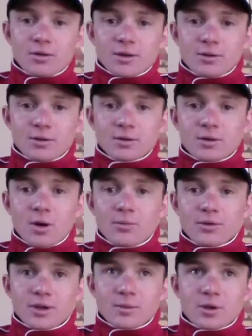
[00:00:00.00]
that will
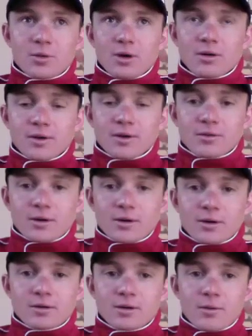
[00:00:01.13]
hopefully get me qualified
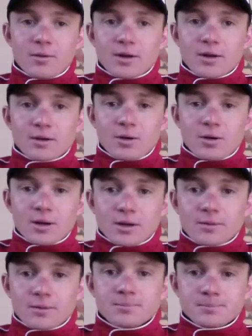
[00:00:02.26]
for a run at Kona
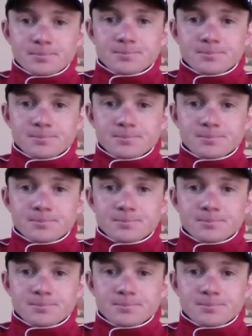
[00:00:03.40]
again.